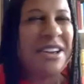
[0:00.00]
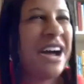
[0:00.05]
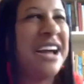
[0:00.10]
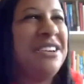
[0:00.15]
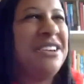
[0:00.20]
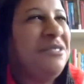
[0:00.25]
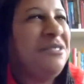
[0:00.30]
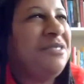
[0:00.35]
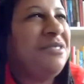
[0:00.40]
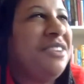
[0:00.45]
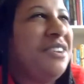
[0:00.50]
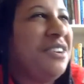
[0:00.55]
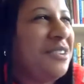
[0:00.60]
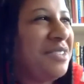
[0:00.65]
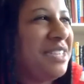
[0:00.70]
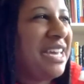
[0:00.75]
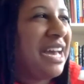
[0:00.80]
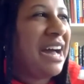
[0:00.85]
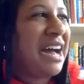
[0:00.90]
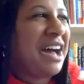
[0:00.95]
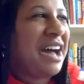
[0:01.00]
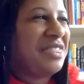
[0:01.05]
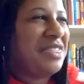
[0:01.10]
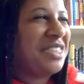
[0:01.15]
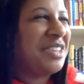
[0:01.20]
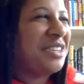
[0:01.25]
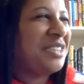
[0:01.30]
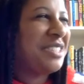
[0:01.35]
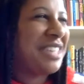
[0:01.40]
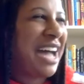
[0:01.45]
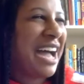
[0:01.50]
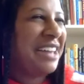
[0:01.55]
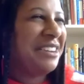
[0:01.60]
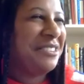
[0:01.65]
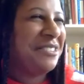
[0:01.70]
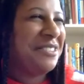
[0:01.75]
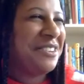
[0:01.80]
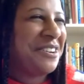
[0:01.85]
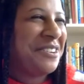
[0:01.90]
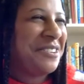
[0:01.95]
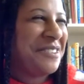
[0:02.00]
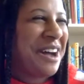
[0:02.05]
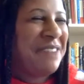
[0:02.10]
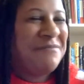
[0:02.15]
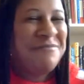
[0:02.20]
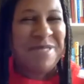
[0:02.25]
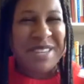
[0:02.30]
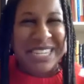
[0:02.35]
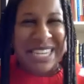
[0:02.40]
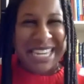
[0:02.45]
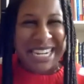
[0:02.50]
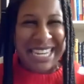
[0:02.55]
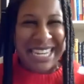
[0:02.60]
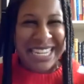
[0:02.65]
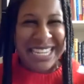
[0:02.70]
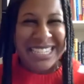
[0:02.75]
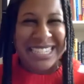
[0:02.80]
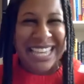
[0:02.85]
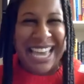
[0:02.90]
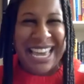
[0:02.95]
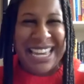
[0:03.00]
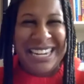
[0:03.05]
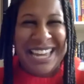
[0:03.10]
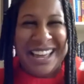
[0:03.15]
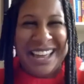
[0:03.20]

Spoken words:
I don't know. Yeah, I don't know, beginnings and